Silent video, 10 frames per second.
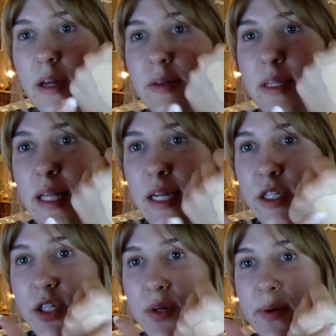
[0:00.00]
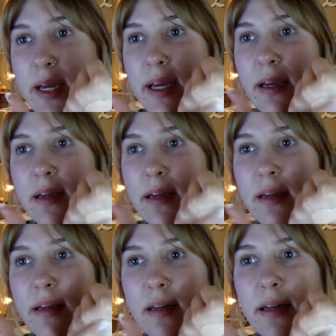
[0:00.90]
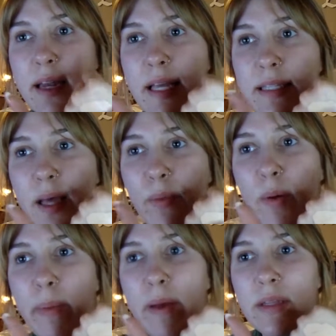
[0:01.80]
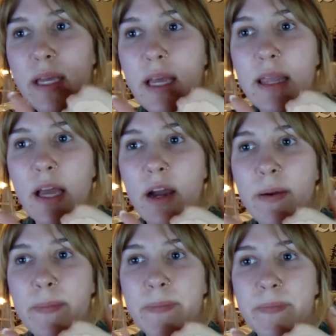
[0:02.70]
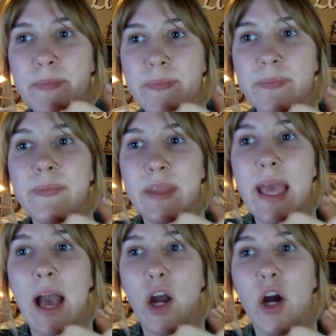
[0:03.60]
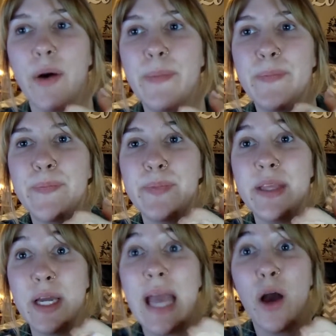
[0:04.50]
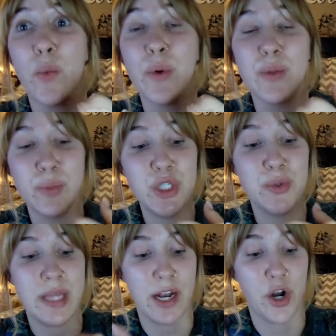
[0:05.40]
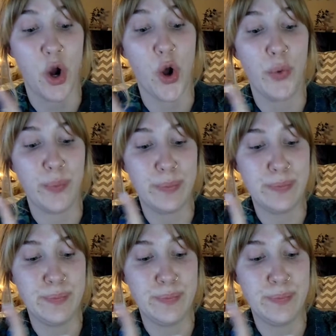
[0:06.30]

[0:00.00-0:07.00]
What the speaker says: You see that dewiness that we're building in there? Yeah, girl. Yeah, we're doing that on our own.